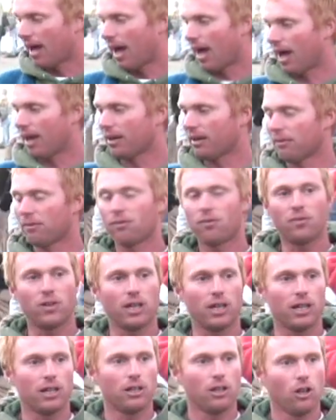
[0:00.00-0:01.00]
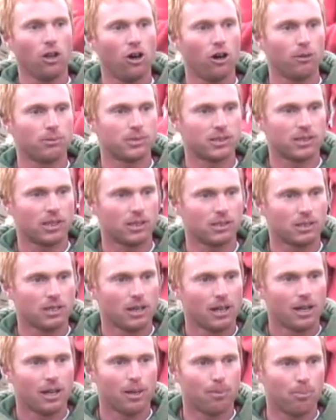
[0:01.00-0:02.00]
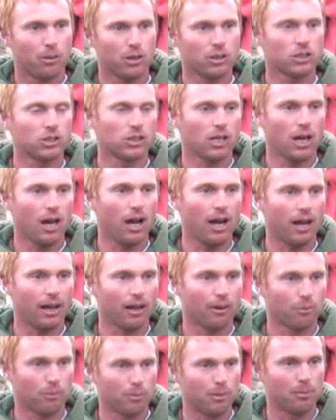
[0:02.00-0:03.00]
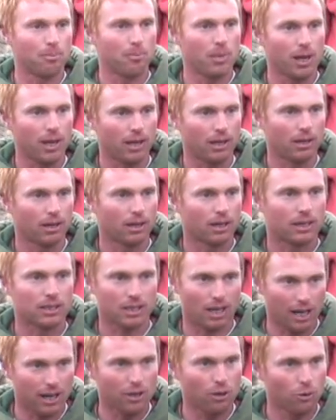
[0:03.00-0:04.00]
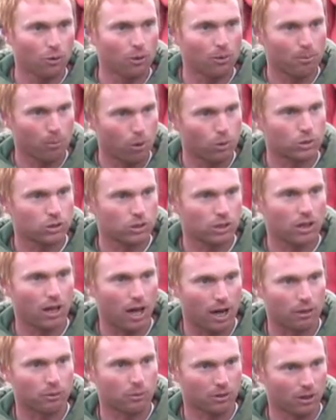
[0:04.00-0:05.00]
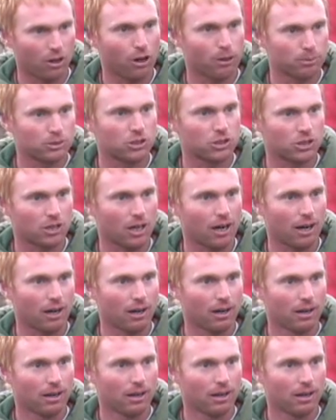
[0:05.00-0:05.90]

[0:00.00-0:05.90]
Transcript: and feed lobsters, the person to hire would be me, because I know where most of the hungry lobsters are.